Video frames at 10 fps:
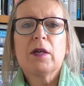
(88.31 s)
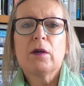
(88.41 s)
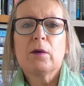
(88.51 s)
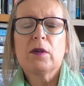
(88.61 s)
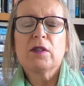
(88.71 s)

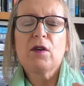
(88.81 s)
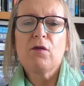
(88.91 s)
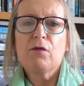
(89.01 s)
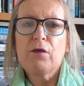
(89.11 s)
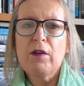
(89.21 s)
it was
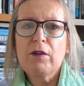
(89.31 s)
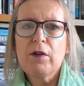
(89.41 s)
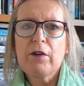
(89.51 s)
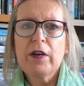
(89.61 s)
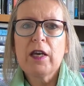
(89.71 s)
very,
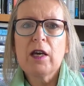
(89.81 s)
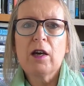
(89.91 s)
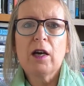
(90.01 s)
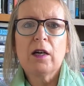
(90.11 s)
very